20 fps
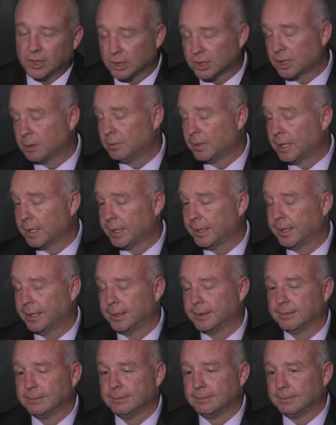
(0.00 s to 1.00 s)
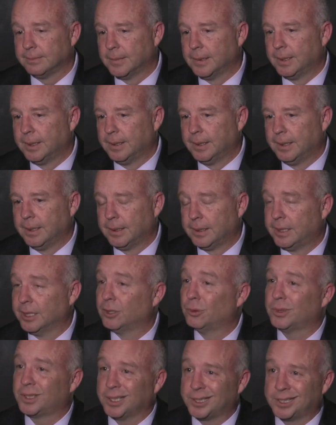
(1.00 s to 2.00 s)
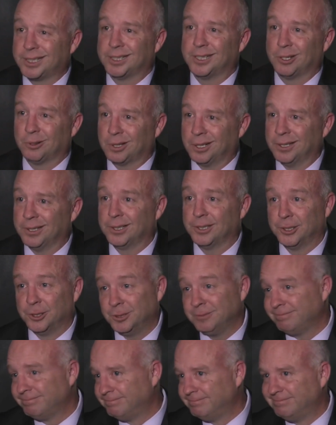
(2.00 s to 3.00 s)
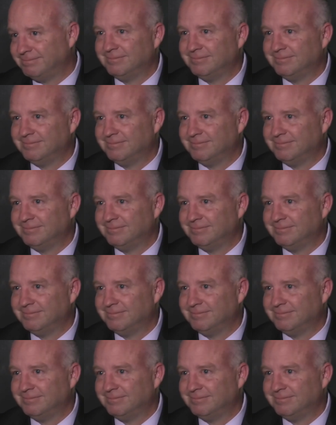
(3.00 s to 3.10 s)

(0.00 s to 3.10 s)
There's somebody that did what they said they were going to do